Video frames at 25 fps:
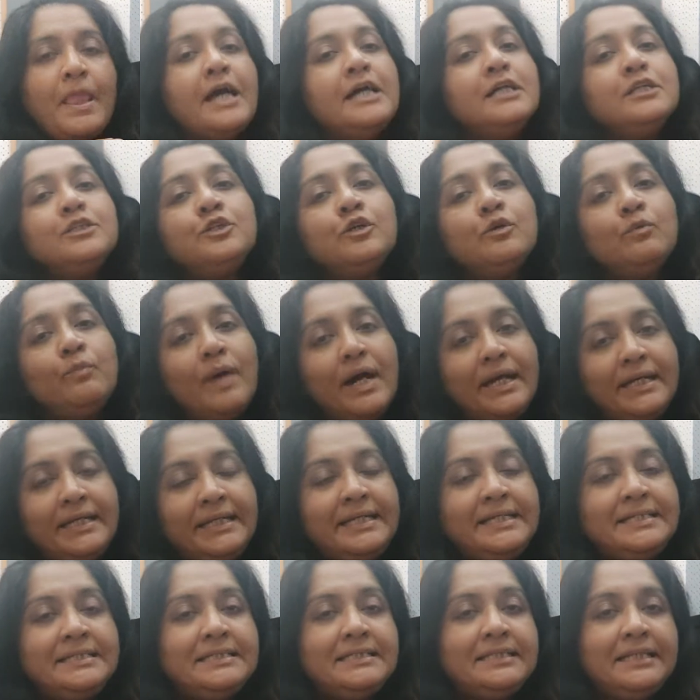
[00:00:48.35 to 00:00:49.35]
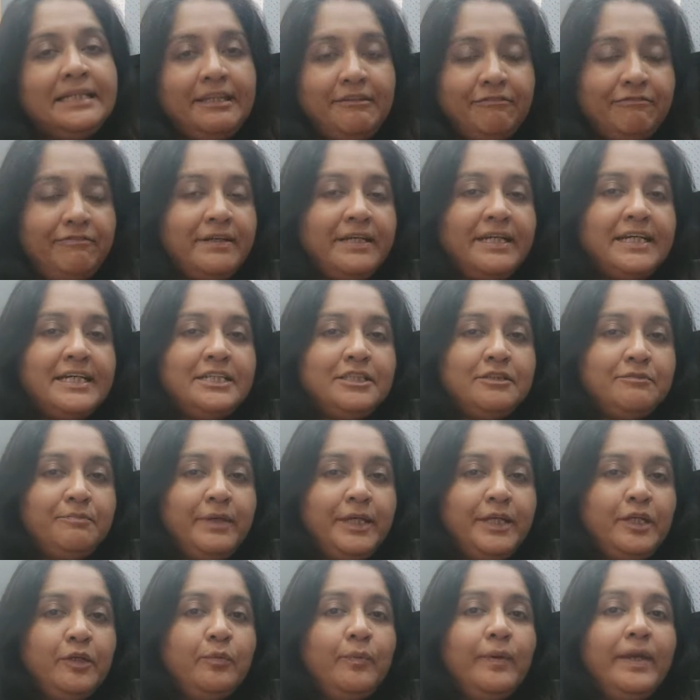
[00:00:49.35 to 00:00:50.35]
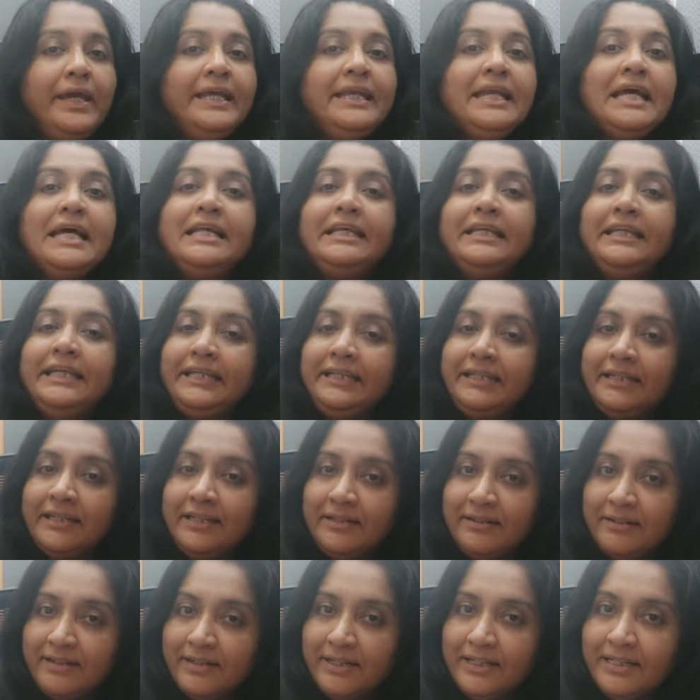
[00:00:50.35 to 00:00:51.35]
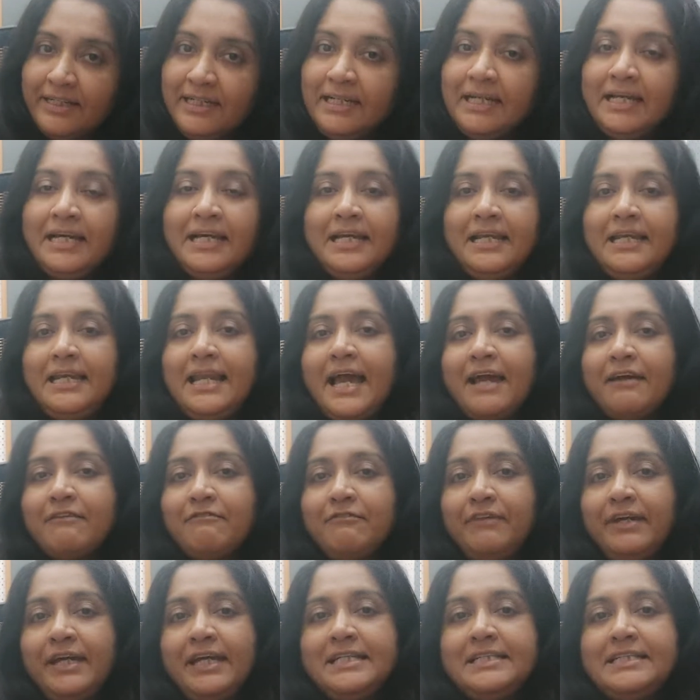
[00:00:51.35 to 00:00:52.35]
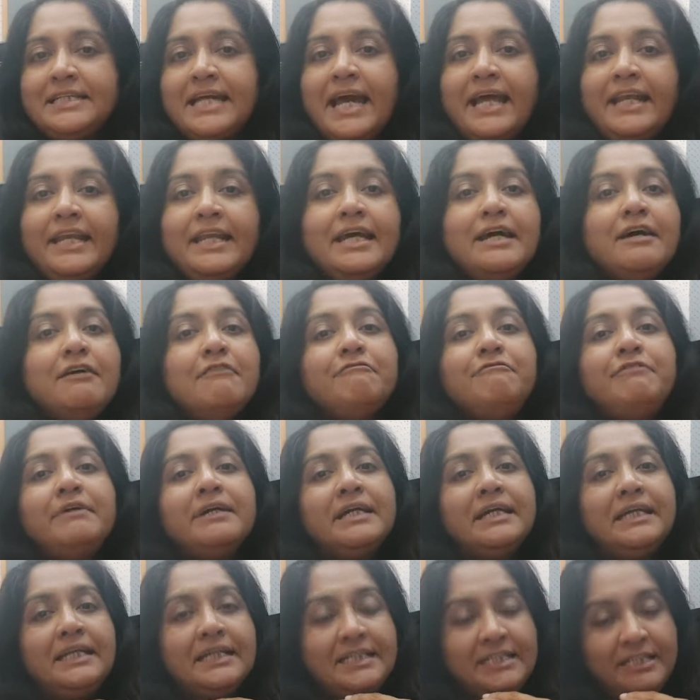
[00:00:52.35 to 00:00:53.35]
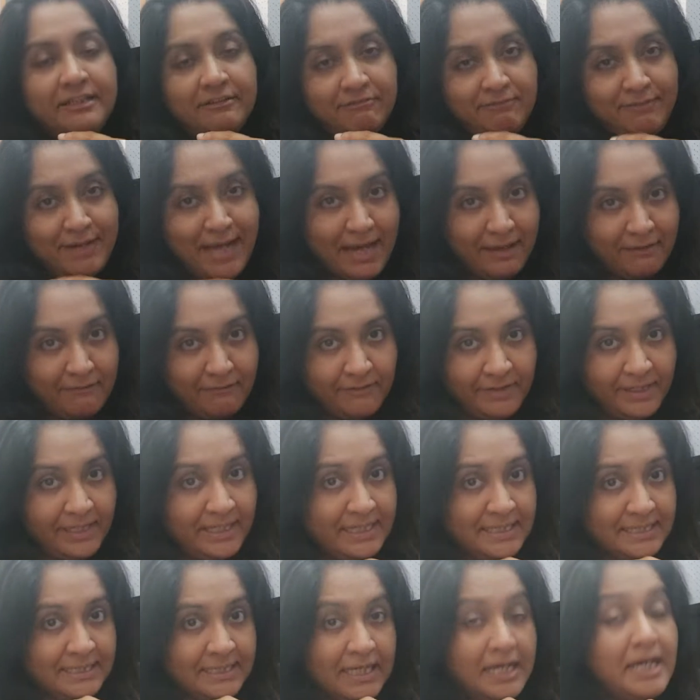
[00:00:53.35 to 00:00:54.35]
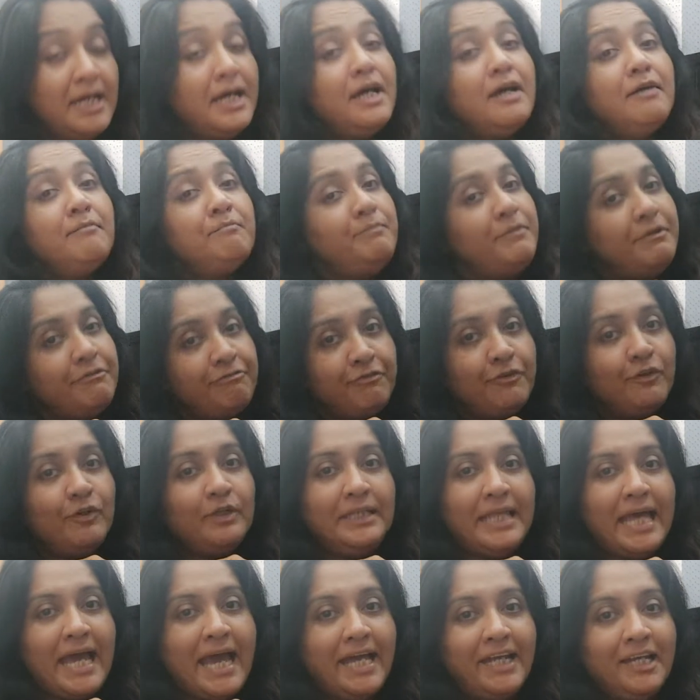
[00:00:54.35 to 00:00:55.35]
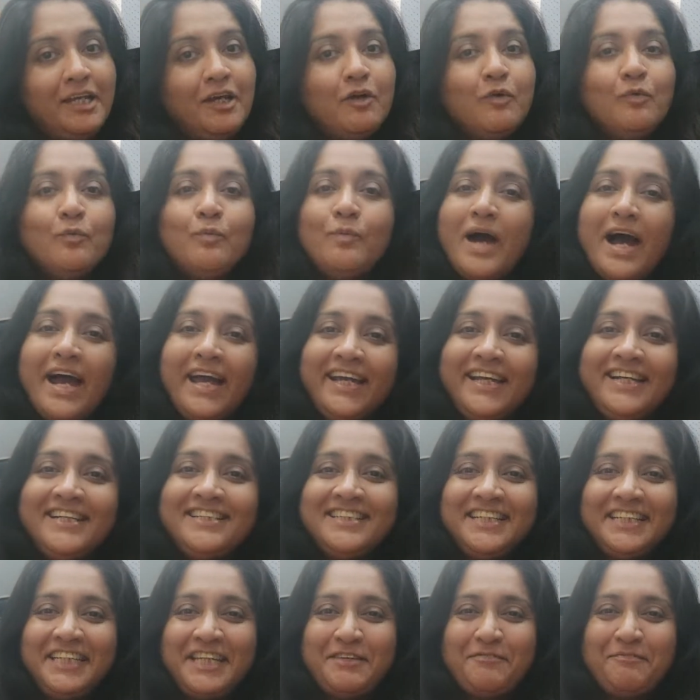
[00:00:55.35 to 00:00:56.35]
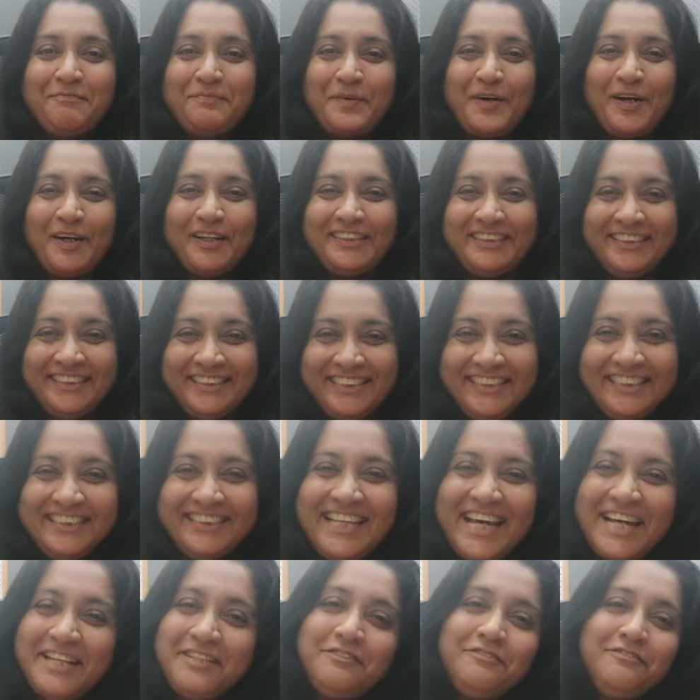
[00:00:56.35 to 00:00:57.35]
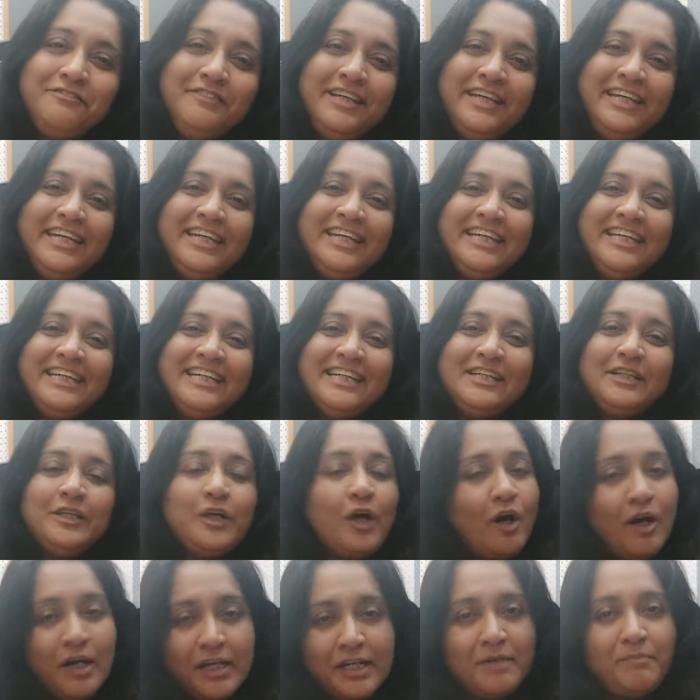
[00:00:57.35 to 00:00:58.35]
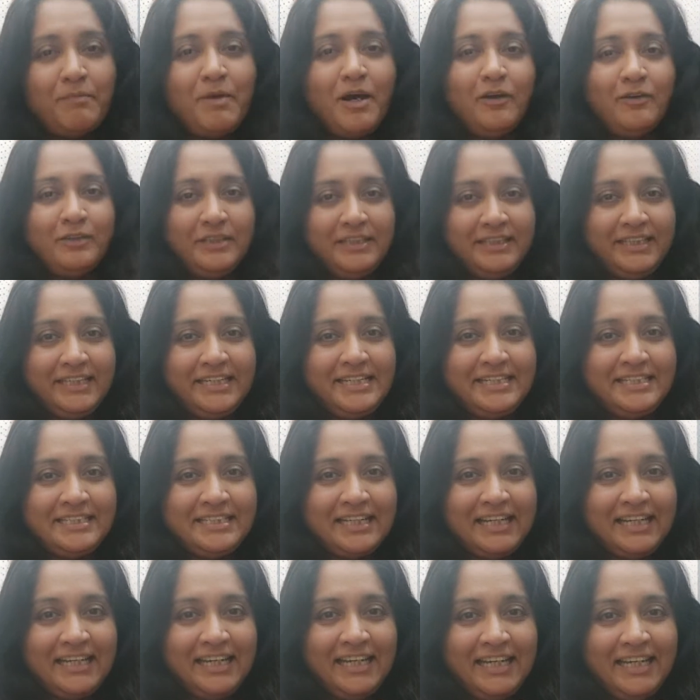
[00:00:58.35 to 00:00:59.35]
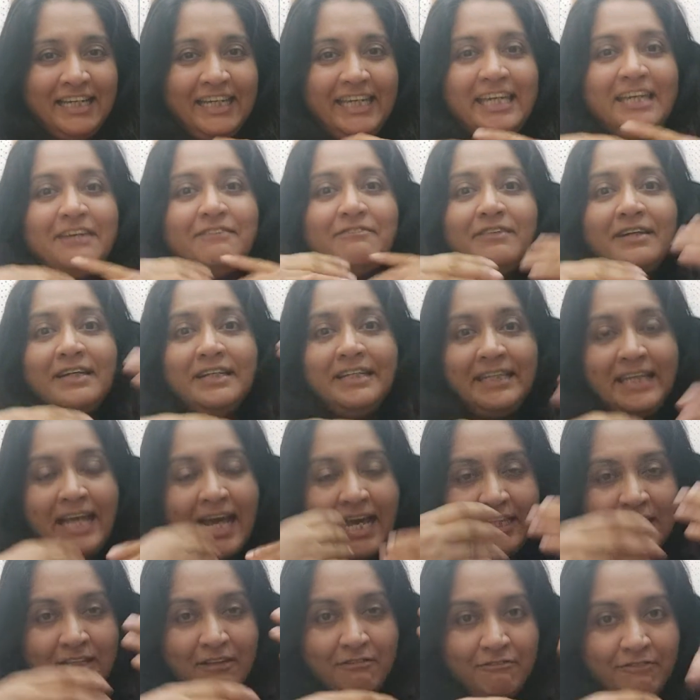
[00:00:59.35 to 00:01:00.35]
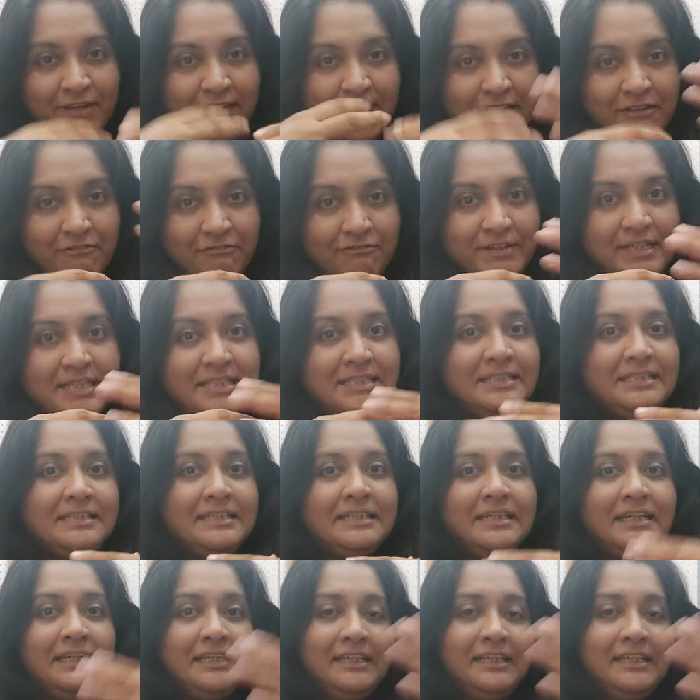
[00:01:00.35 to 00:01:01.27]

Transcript: So what is the difference between literal language and figurative language? Before that, why is it important that we talk about this even at the very first,